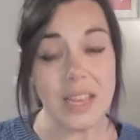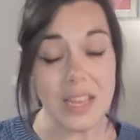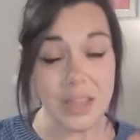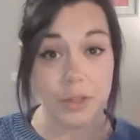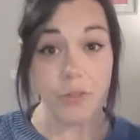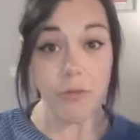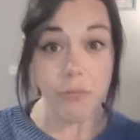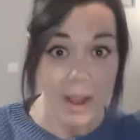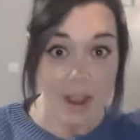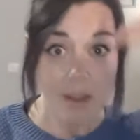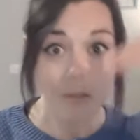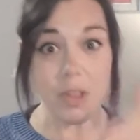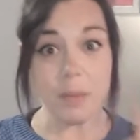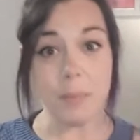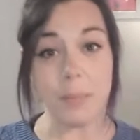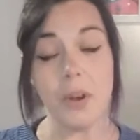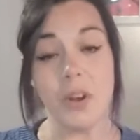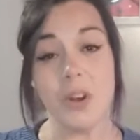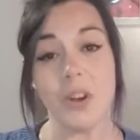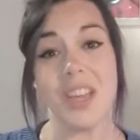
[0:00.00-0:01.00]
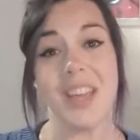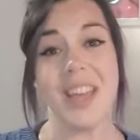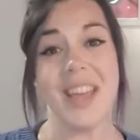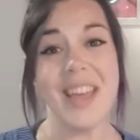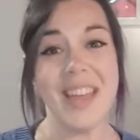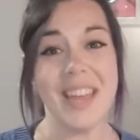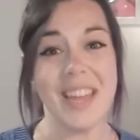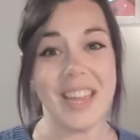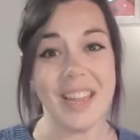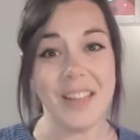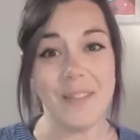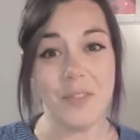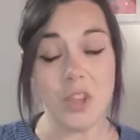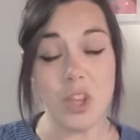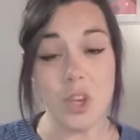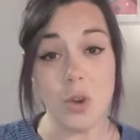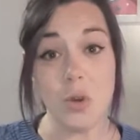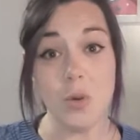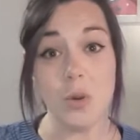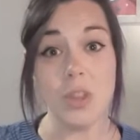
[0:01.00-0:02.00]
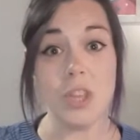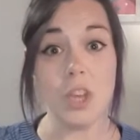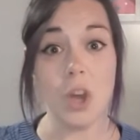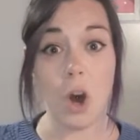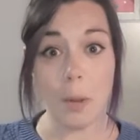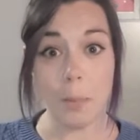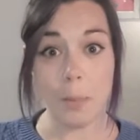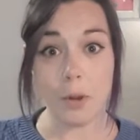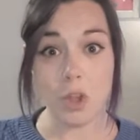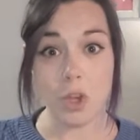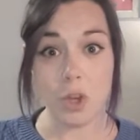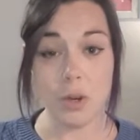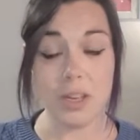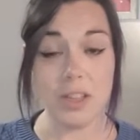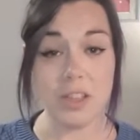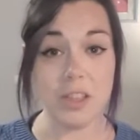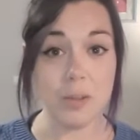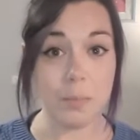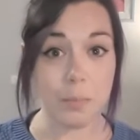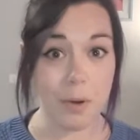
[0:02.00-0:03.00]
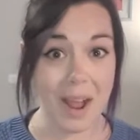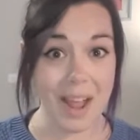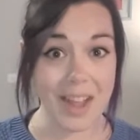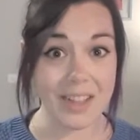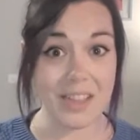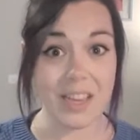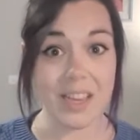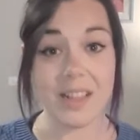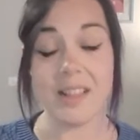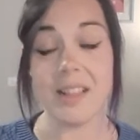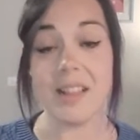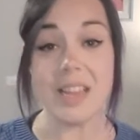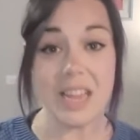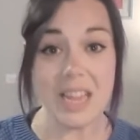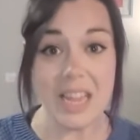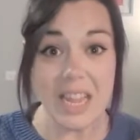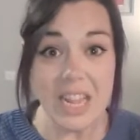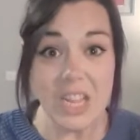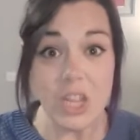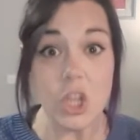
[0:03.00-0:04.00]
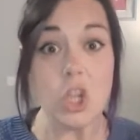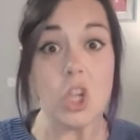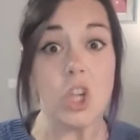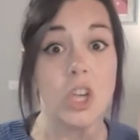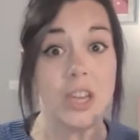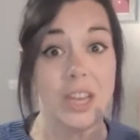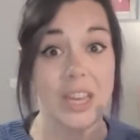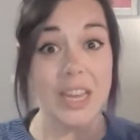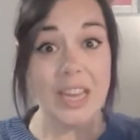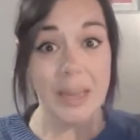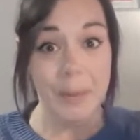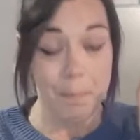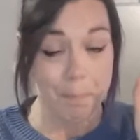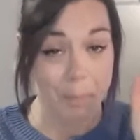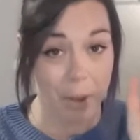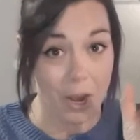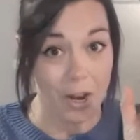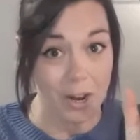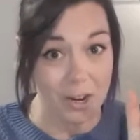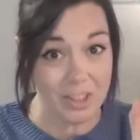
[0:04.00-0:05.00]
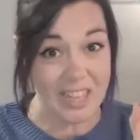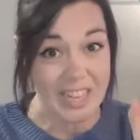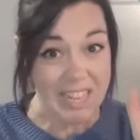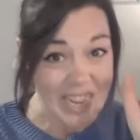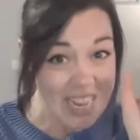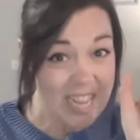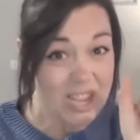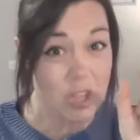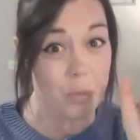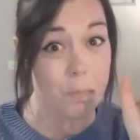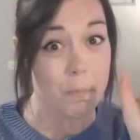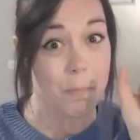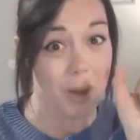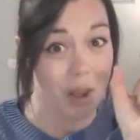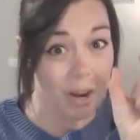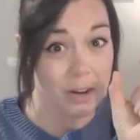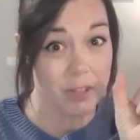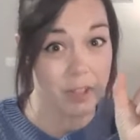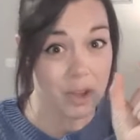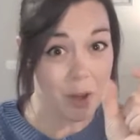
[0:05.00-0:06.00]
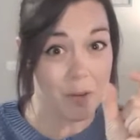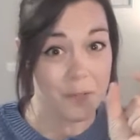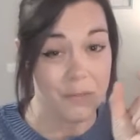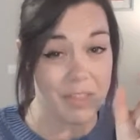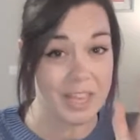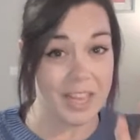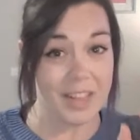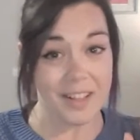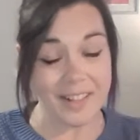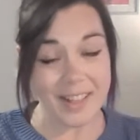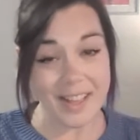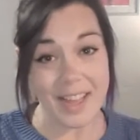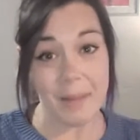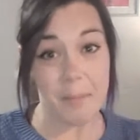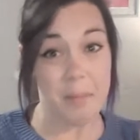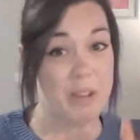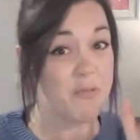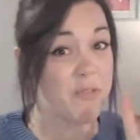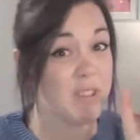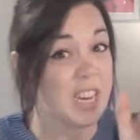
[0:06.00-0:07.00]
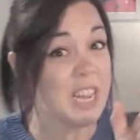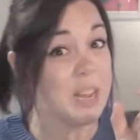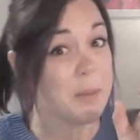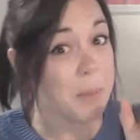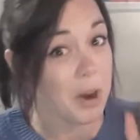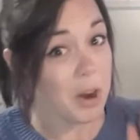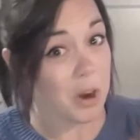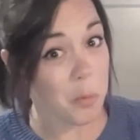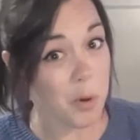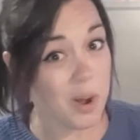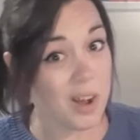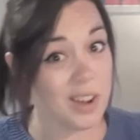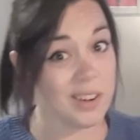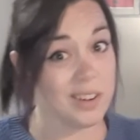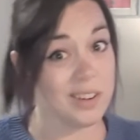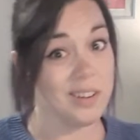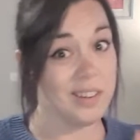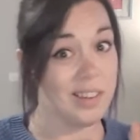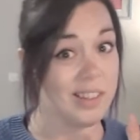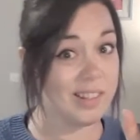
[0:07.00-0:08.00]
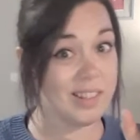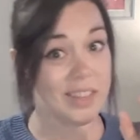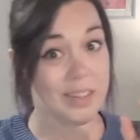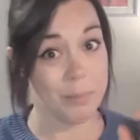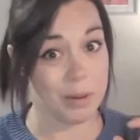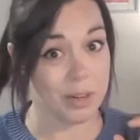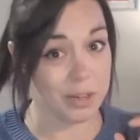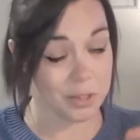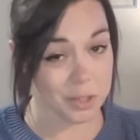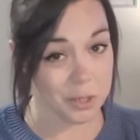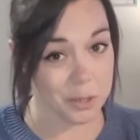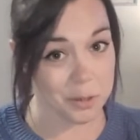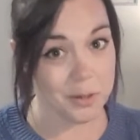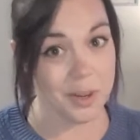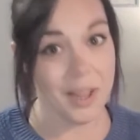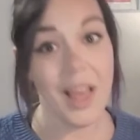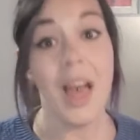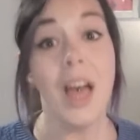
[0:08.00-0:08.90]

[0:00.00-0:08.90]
throughout the book, it gives you the opportunity to practice each part of the exam, like reading part 1, listening part 2,